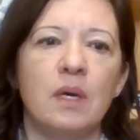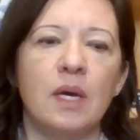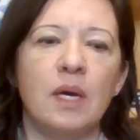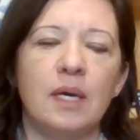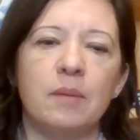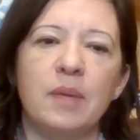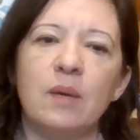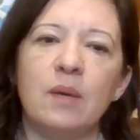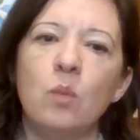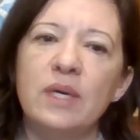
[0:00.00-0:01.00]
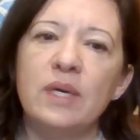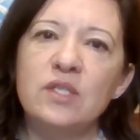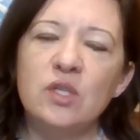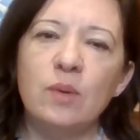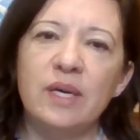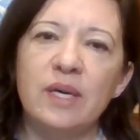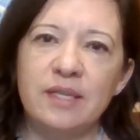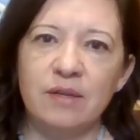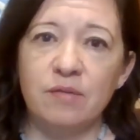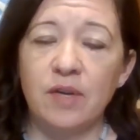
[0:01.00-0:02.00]
And once you
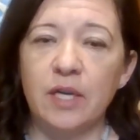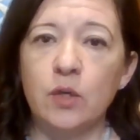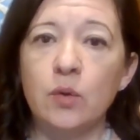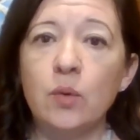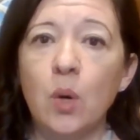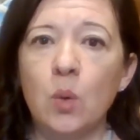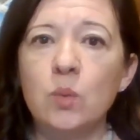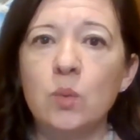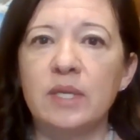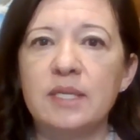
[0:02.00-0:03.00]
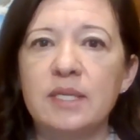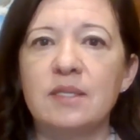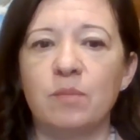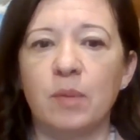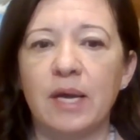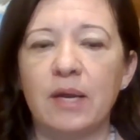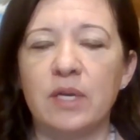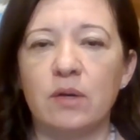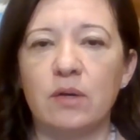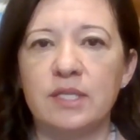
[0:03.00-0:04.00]
identify your own list of bladder
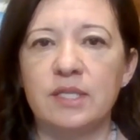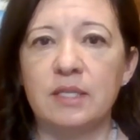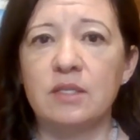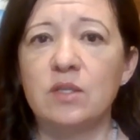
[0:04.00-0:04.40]
irritants,